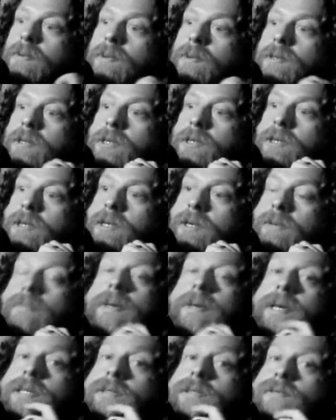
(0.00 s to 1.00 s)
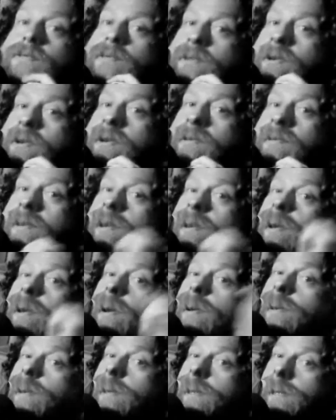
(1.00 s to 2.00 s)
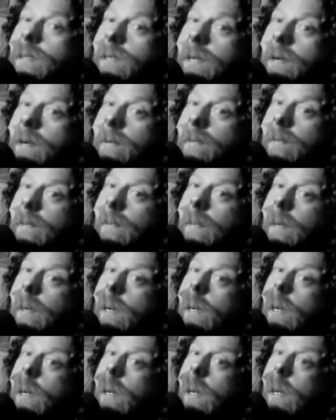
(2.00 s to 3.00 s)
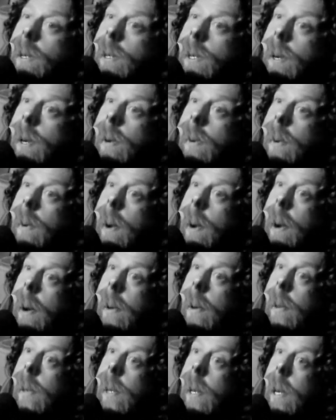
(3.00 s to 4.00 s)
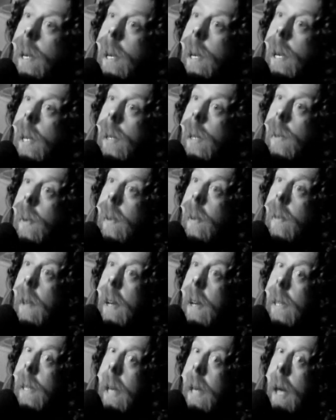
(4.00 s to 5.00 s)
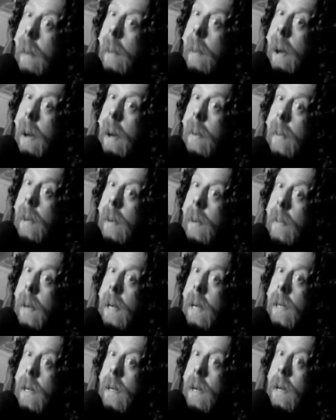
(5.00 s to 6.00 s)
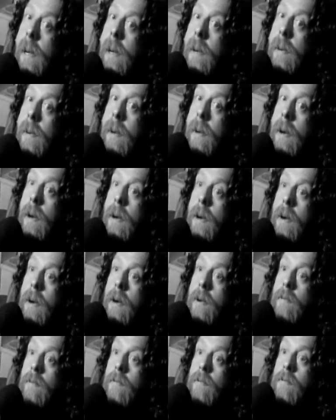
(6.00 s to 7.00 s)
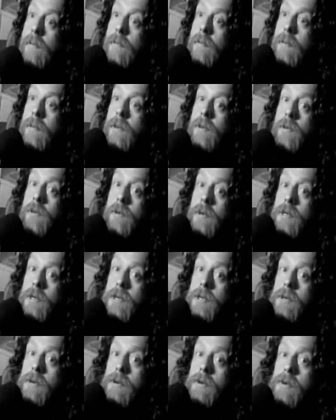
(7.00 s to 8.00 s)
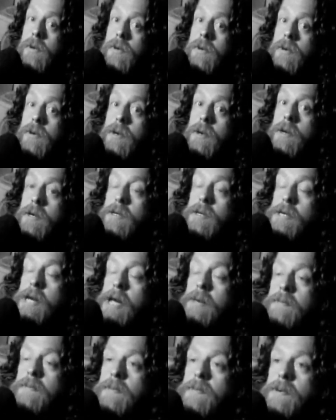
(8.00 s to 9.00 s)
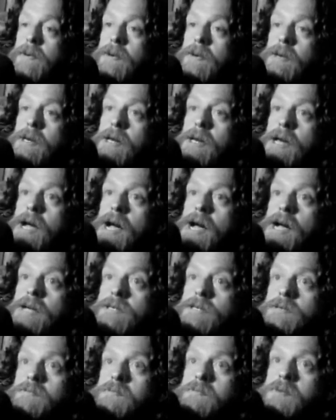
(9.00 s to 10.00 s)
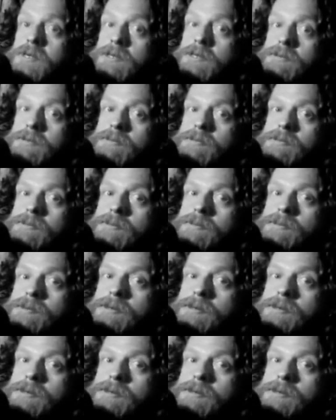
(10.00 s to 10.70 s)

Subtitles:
which makes photography a lot easier. So the single lens reflex camera, basically the traditional type, has a prism,